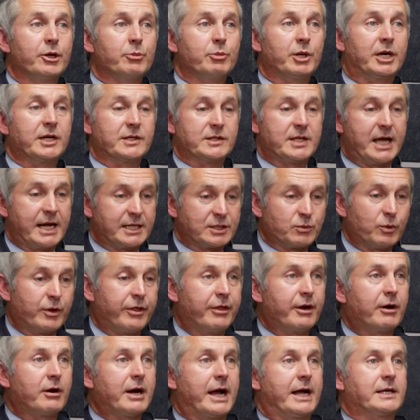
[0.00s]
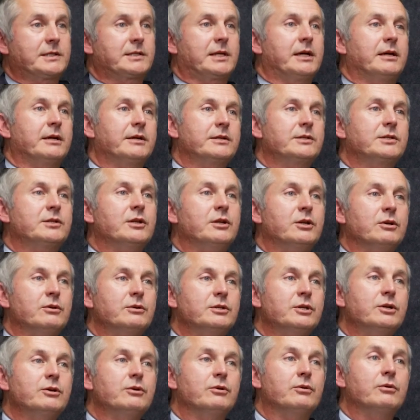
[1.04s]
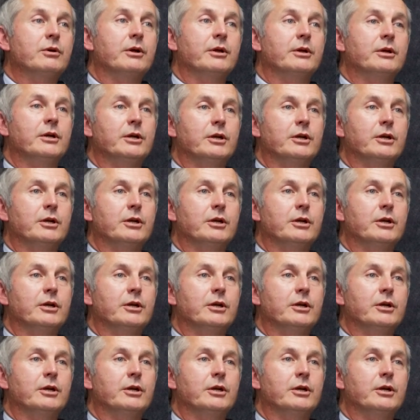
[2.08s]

because that's what they're asking us to do too.